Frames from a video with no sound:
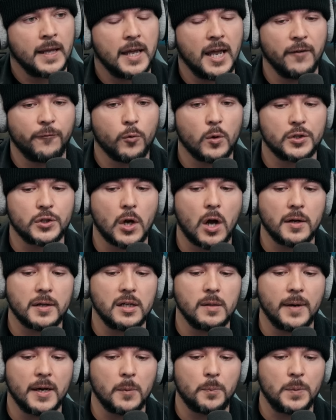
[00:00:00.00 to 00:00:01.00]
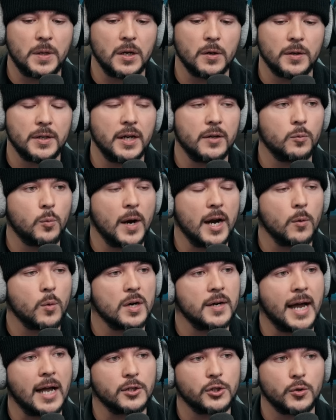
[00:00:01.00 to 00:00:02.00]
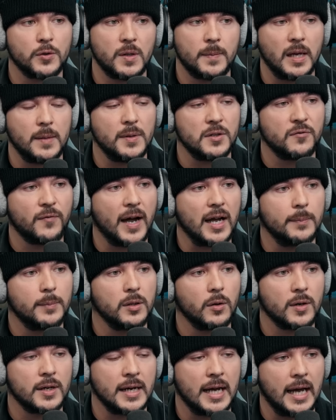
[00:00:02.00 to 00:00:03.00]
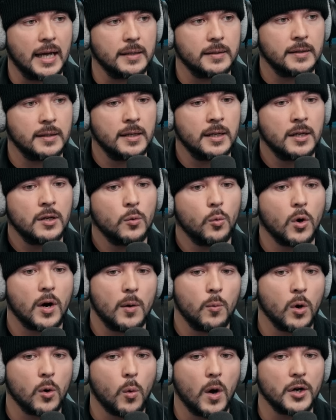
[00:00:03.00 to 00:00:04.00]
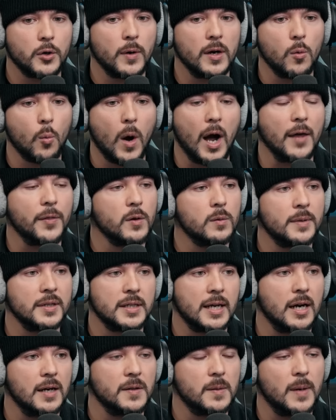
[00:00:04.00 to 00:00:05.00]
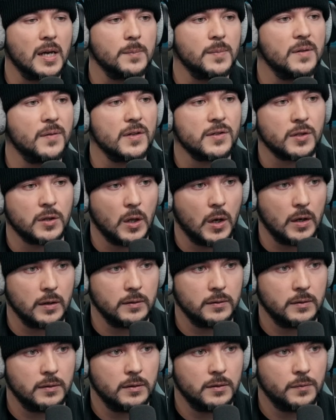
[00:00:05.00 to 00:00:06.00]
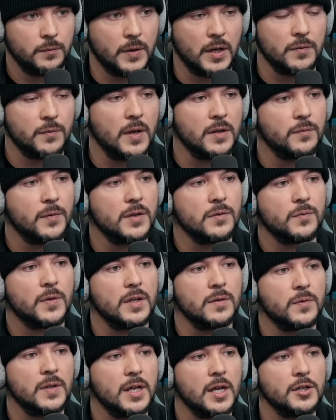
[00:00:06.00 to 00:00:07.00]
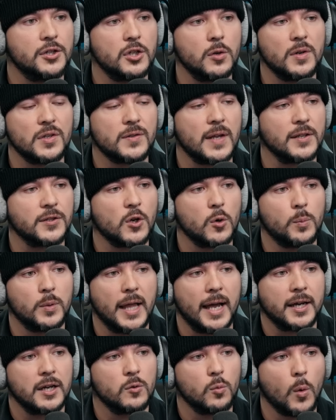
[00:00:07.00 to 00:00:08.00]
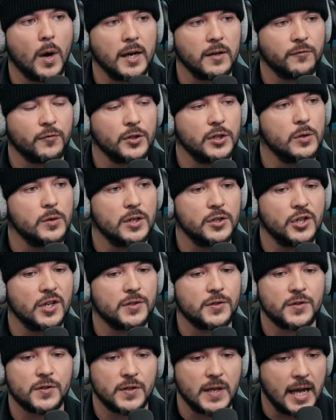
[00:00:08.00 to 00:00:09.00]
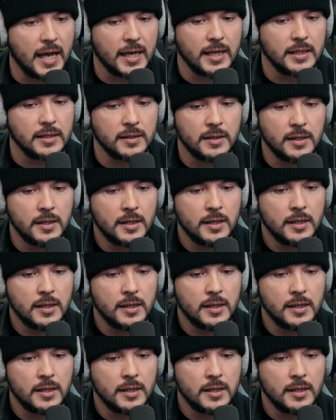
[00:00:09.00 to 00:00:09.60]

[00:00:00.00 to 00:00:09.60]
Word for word: If we're talking about a period where we're not sure the baby's viable or not, we're, we're wondering why the woman carried the baby this long. The, the, the, the issue is not so black and white for you to just say.